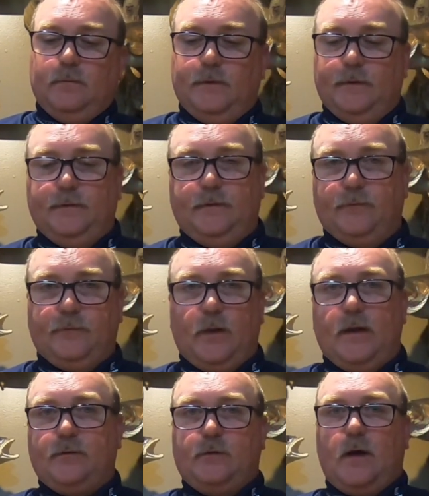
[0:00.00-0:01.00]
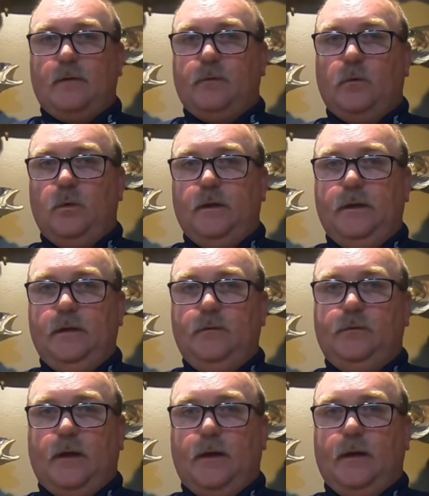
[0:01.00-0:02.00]
It deflects off of
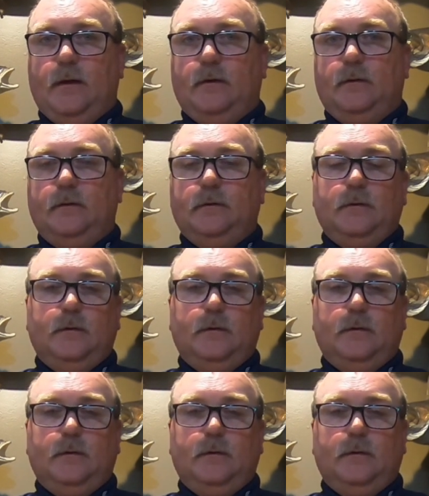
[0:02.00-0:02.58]
weeds and